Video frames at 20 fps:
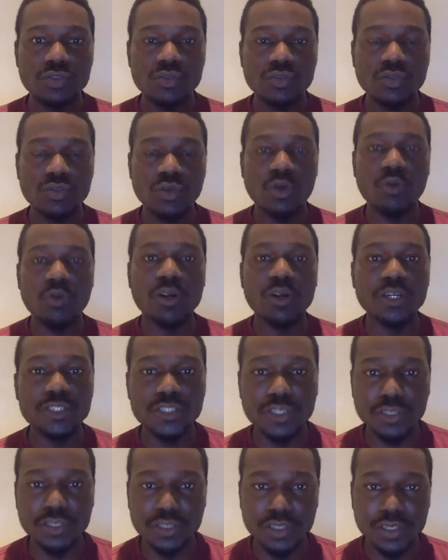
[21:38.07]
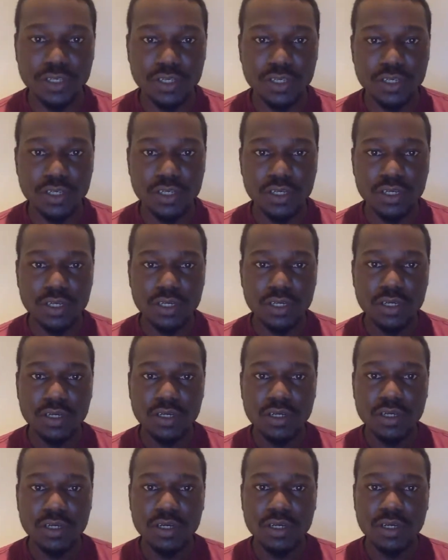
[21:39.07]
coercion
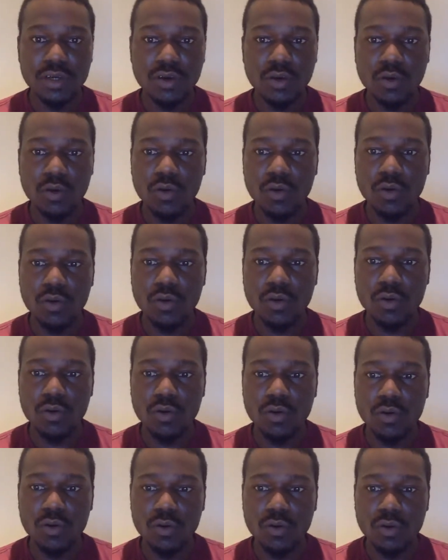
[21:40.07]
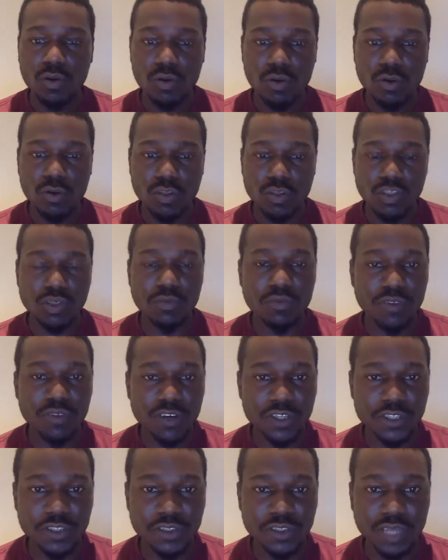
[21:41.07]
or
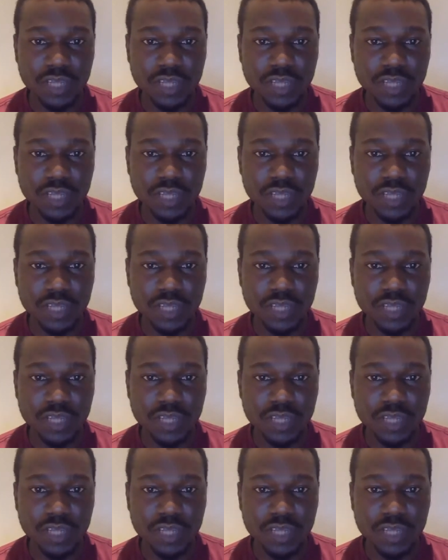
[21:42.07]
subversion,